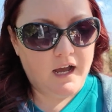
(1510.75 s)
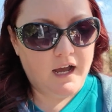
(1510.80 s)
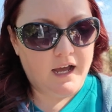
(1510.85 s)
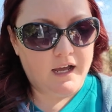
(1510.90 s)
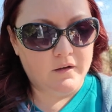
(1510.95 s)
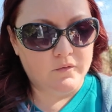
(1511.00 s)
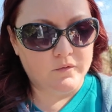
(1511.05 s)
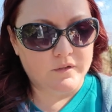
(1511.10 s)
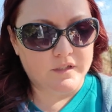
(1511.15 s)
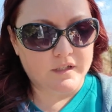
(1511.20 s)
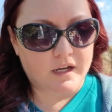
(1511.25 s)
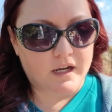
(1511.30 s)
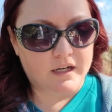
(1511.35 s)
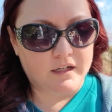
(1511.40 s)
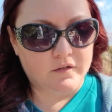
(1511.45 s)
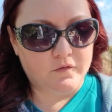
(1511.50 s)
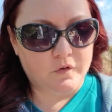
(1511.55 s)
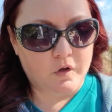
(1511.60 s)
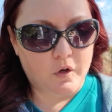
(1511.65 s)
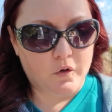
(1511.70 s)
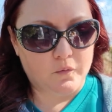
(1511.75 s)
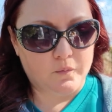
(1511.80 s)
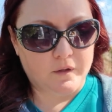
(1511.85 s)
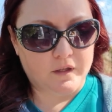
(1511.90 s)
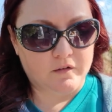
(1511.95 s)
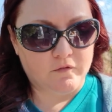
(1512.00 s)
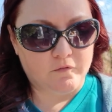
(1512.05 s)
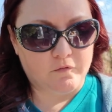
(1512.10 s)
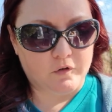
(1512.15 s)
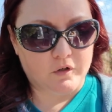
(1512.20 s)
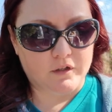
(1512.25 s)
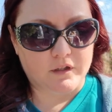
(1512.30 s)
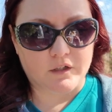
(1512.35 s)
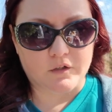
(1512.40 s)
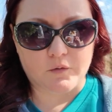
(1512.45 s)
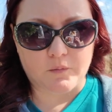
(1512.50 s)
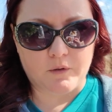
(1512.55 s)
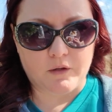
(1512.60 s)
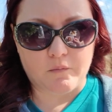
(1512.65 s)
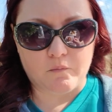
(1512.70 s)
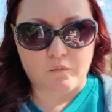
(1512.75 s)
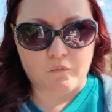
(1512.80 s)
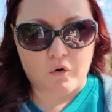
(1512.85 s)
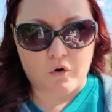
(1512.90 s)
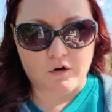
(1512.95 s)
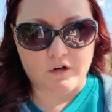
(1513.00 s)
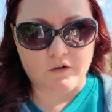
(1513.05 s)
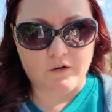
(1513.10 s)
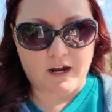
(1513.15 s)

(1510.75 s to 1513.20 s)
I was kind of hoping for a little bit more